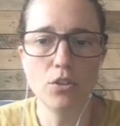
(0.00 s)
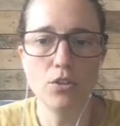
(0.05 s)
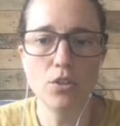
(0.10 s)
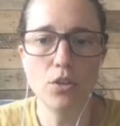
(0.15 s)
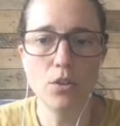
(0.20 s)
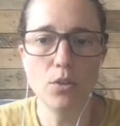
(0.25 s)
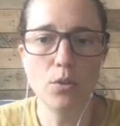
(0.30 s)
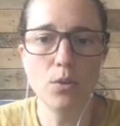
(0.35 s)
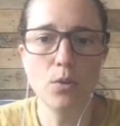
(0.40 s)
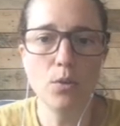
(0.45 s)

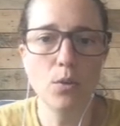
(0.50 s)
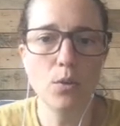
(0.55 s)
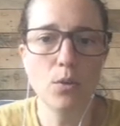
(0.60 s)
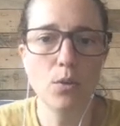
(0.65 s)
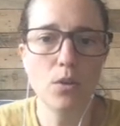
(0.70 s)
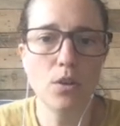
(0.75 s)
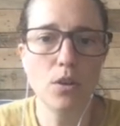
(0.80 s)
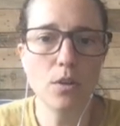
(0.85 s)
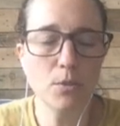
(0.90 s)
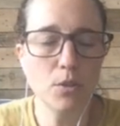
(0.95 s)

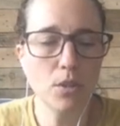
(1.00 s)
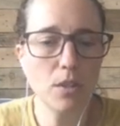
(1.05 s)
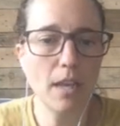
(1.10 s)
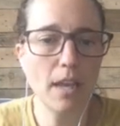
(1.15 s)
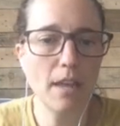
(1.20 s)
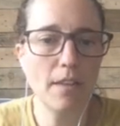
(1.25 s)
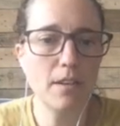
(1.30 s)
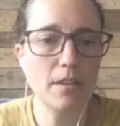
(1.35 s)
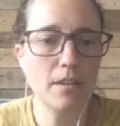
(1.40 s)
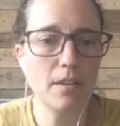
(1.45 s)
to come
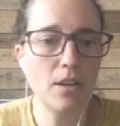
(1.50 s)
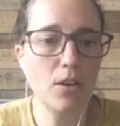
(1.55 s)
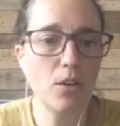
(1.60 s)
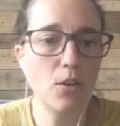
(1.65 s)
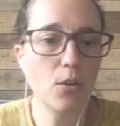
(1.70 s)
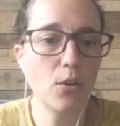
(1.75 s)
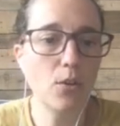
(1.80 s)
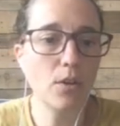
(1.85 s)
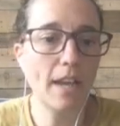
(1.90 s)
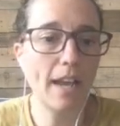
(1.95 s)
together
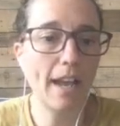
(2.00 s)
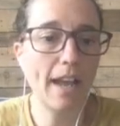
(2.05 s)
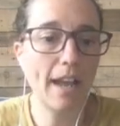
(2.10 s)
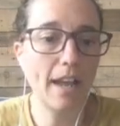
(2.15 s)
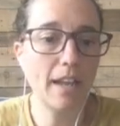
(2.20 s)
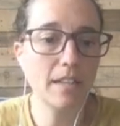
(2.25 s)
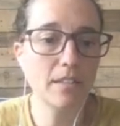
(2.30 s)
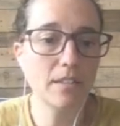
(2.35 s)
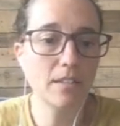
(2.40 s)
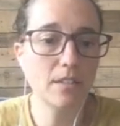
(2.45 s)
and look
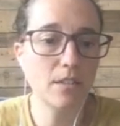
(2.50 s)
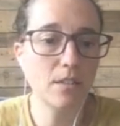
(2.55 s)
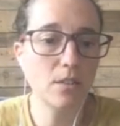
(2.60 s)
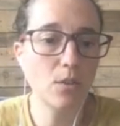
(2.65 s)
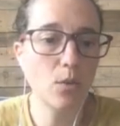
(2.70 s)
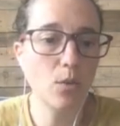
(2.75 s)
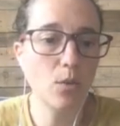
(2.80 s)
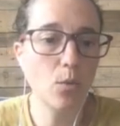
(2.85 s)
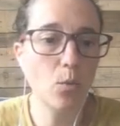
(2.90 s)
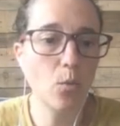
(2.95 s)
at
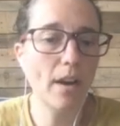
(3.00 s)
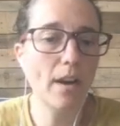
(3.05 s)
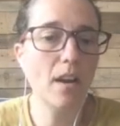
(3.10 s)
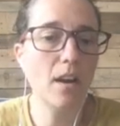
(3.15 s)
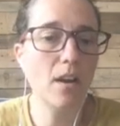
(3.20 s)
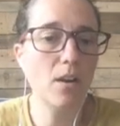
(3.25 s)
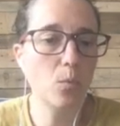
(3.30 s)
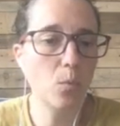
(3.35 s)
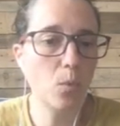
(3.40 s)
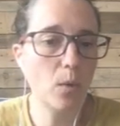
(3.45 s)
where
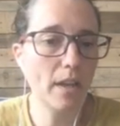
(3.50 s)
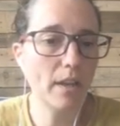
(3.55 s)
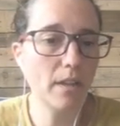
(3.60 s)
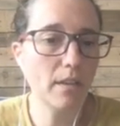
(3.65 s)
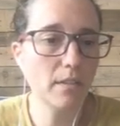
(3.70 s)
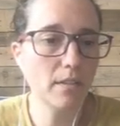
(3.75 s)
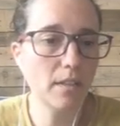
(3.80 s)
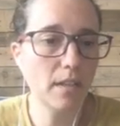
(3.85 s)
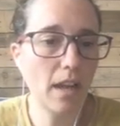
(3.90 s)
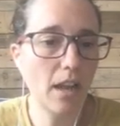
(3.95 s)
are
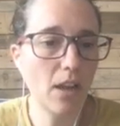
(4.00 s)
we,